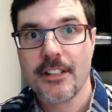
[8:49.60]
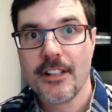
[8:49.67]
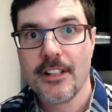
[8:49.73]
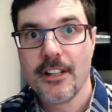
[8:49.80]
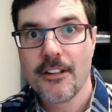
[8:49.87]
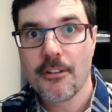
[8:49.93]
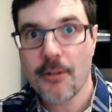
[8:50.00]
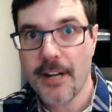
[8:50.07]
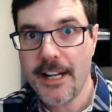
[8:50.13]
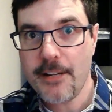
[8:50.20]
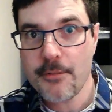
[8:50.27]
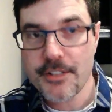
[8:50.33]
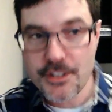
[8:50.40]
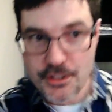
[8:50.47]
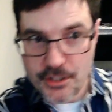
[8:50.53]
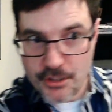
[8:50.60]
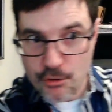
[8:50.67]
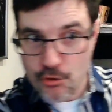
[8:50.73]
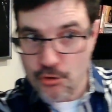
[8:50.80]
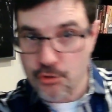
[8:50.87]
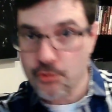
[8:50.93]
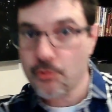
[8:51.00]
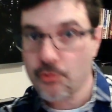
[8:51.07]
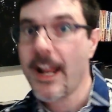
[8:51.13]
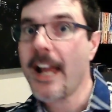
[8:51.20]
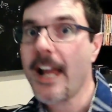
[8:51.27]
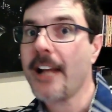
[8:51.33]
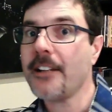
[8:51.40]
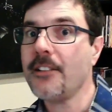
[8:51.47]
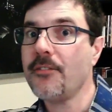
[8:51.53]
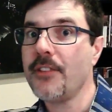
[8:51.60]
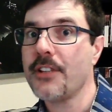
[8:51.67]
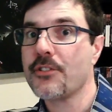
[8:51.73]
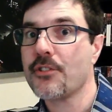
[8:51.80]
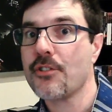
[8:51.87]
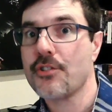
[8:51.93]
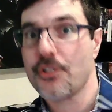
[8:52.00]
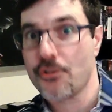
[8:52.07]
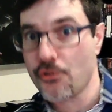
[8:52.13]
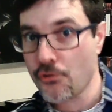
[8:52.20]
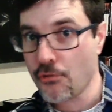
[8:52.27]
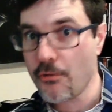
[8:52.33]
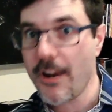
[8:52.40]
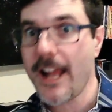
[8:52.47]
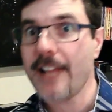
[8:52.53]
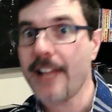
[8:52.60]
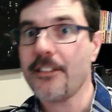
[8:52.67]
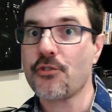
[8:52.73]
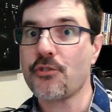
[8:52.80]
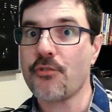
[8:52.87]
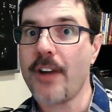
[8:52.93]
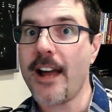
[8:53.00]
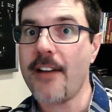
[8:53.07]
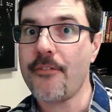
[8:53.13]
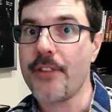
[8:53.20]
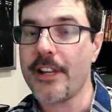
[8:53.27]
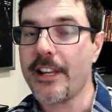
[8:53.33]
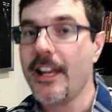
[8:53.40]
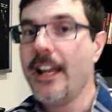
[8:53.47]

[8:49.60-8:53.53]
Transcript: right? Which is going to attract the visitors, attract the traffic,